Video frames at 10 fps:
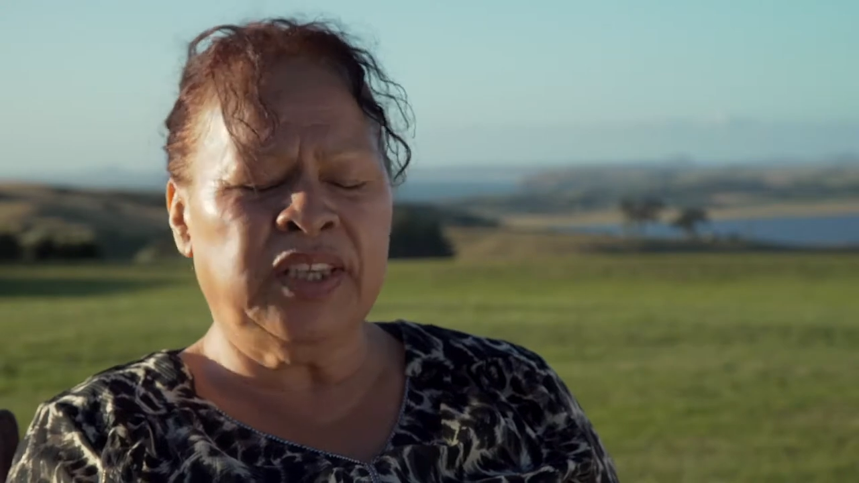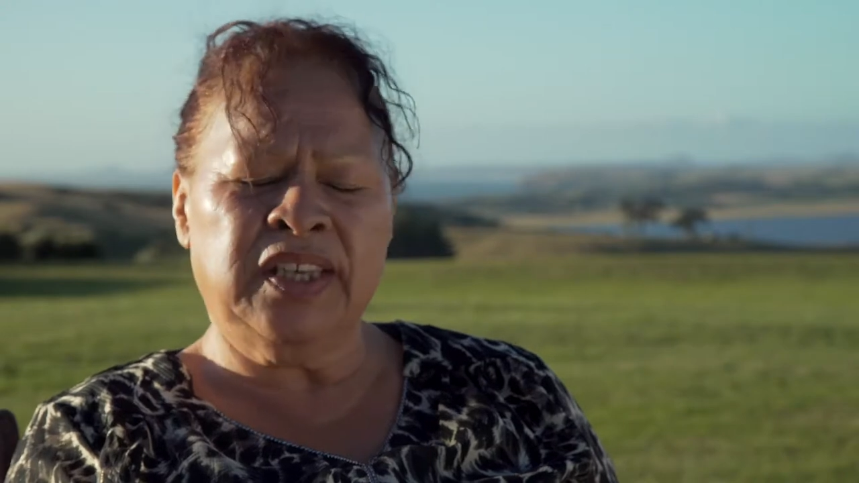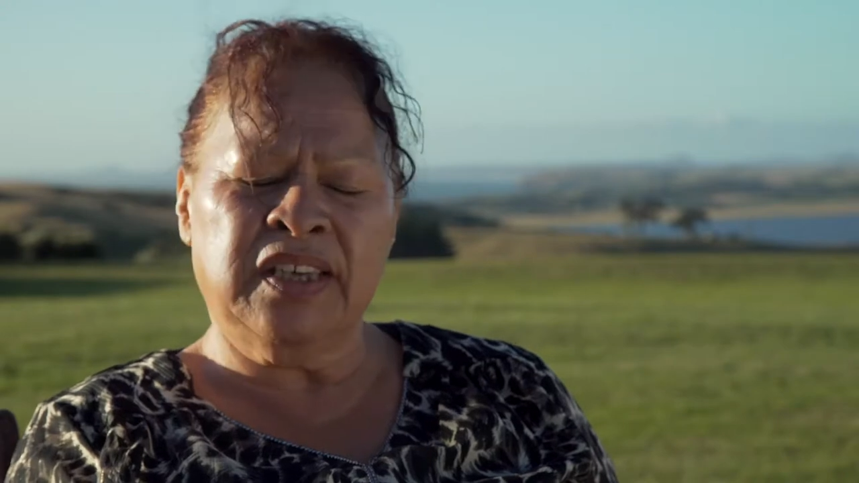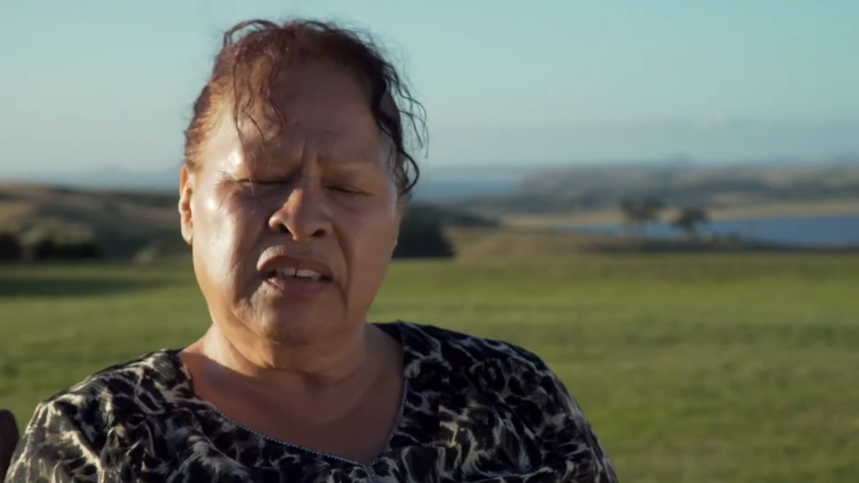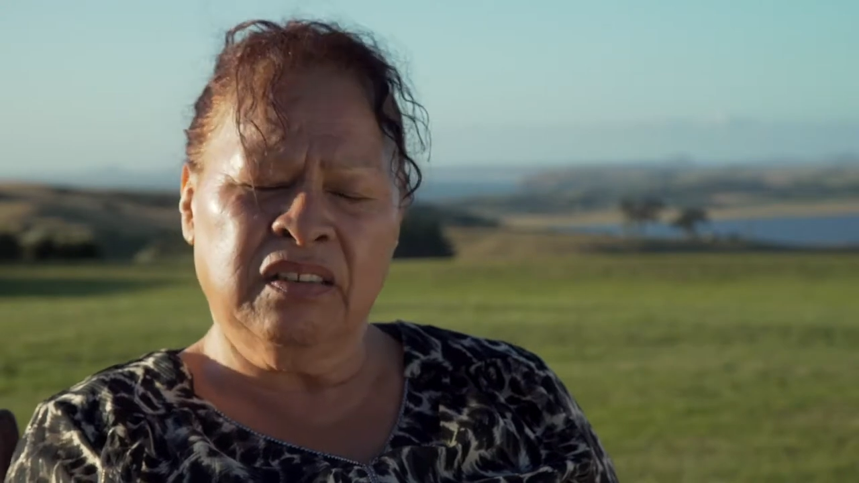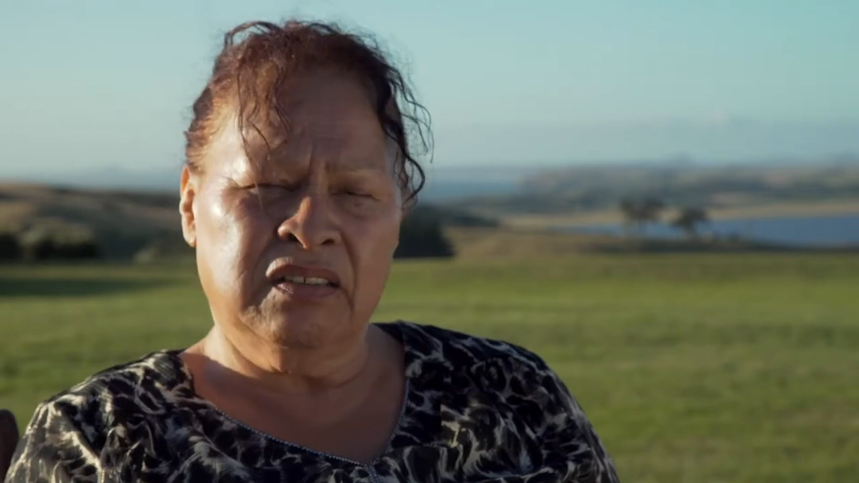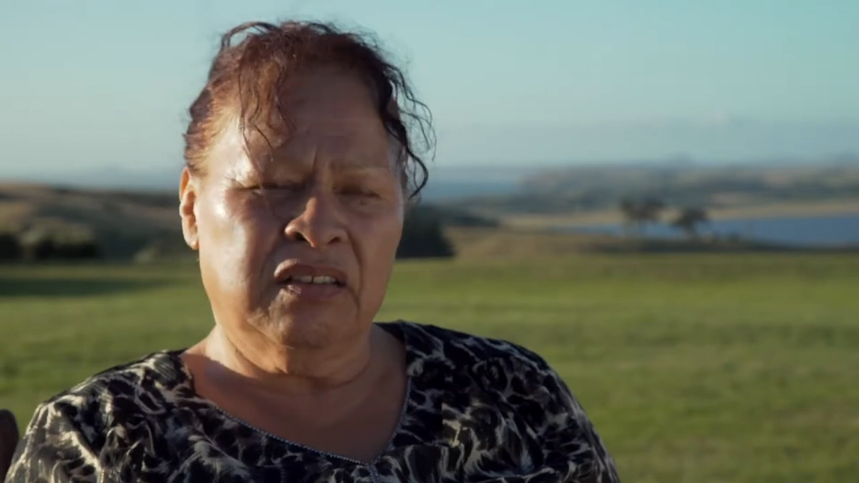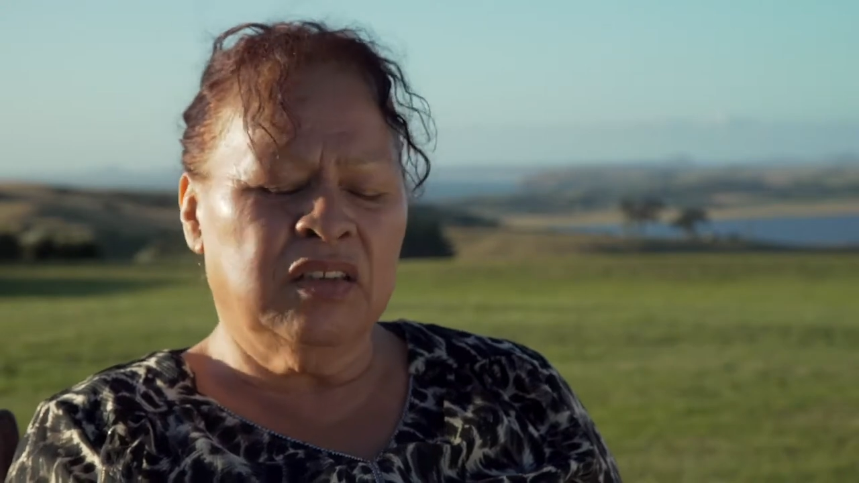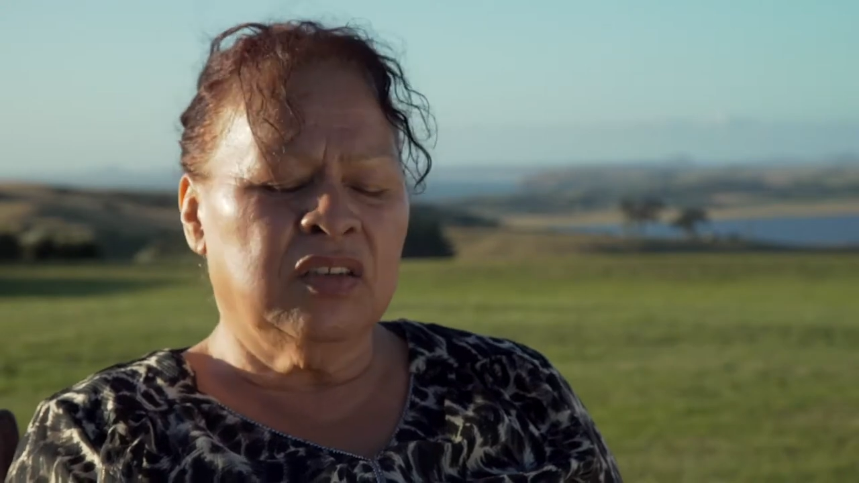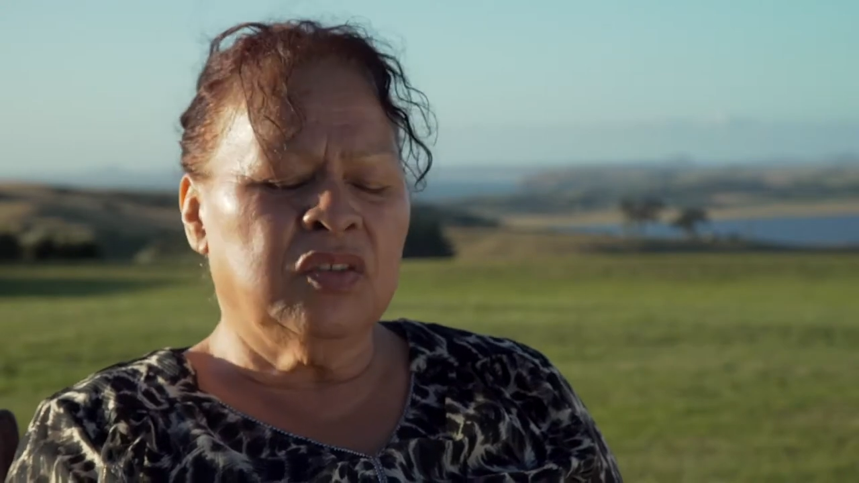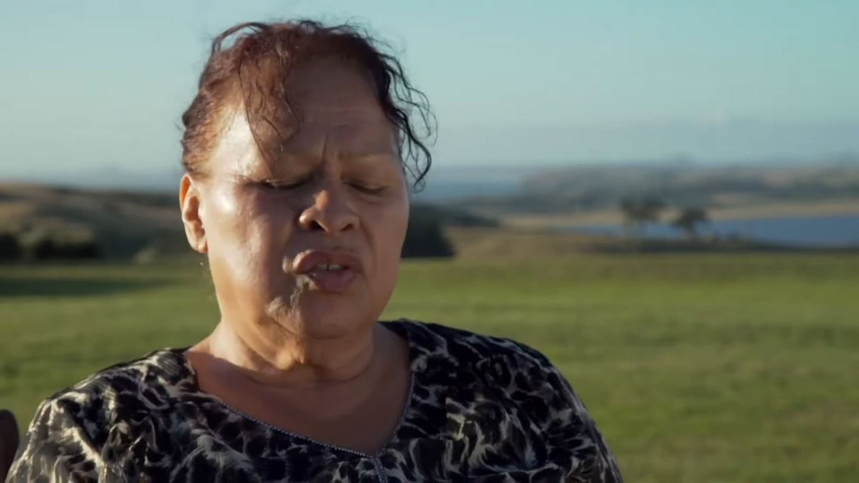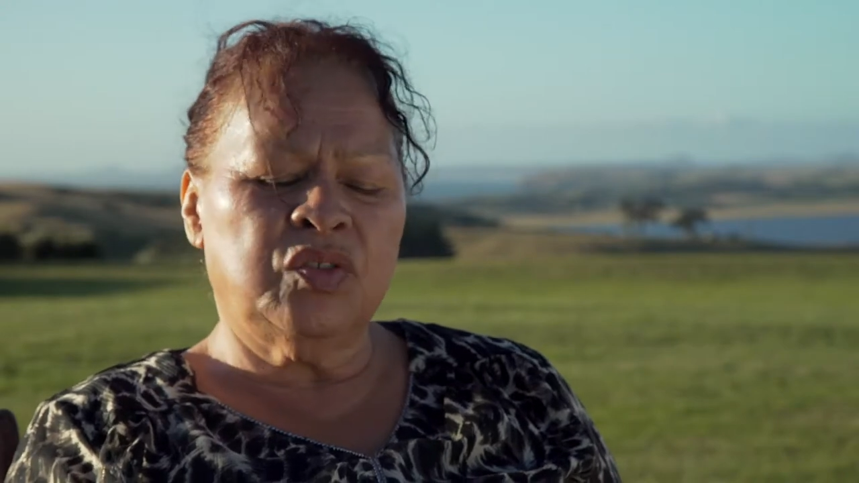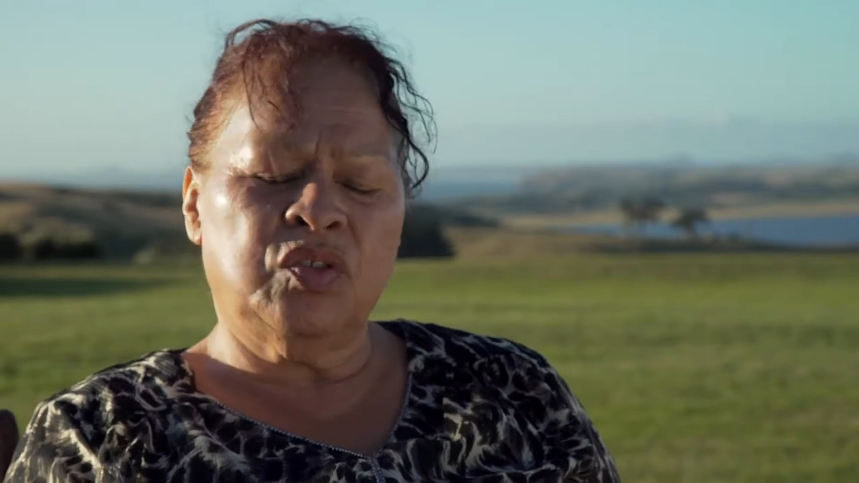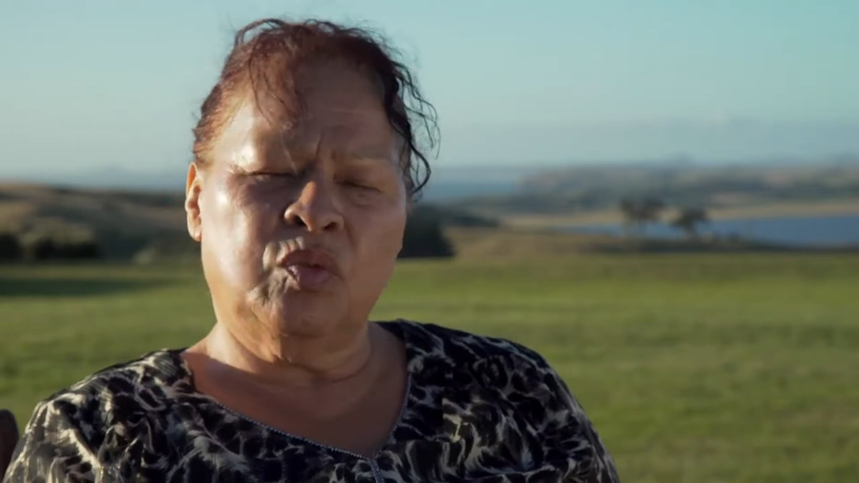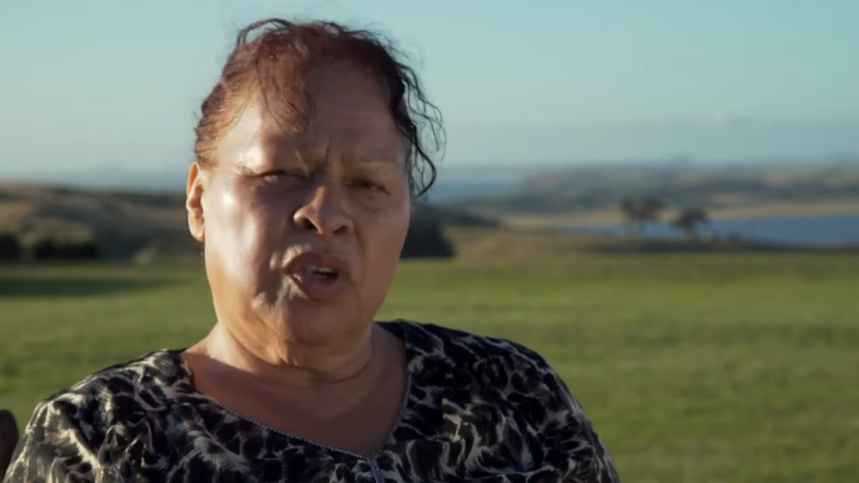here
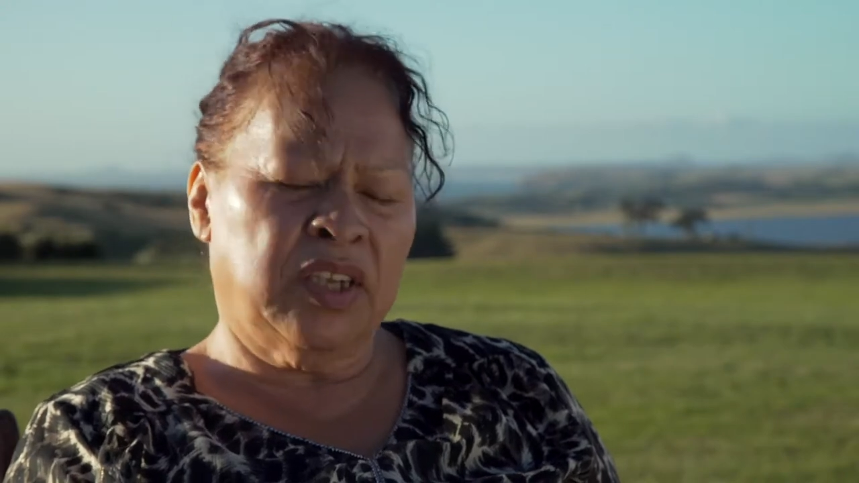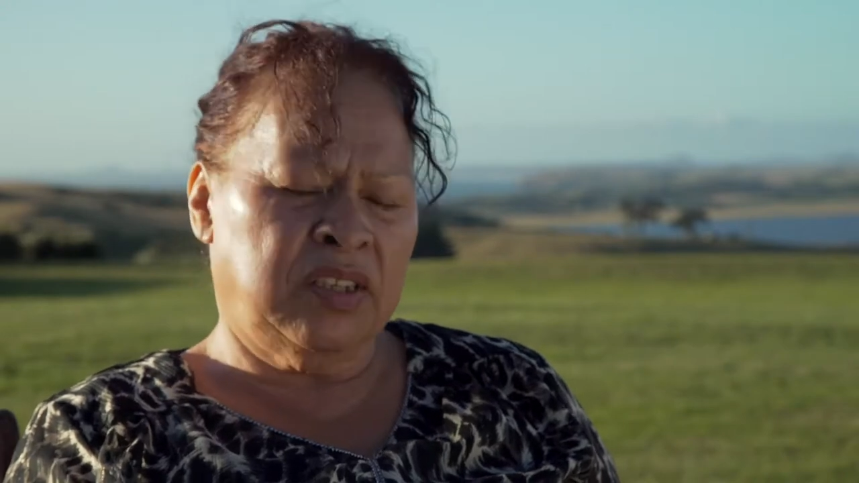to do what I